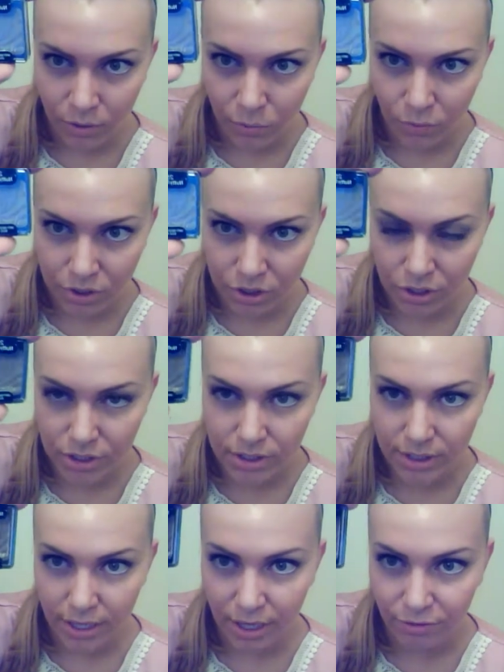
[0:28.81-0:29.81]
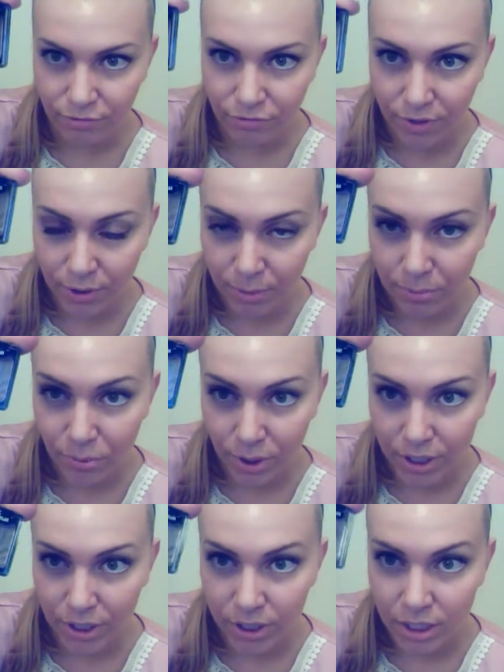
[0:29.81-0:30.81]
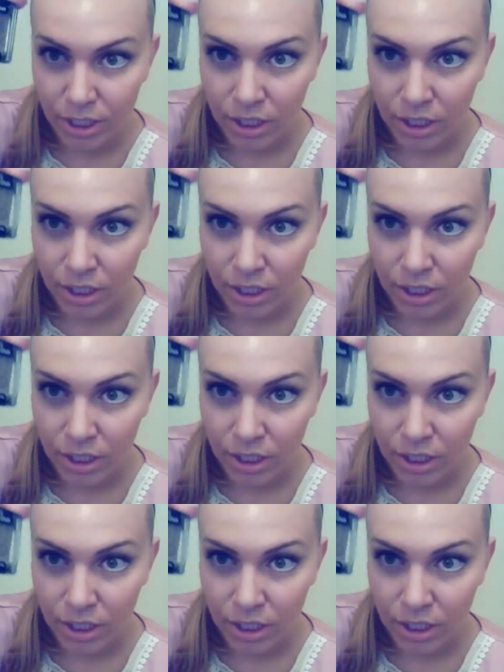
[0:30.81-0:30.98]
which is a very pretty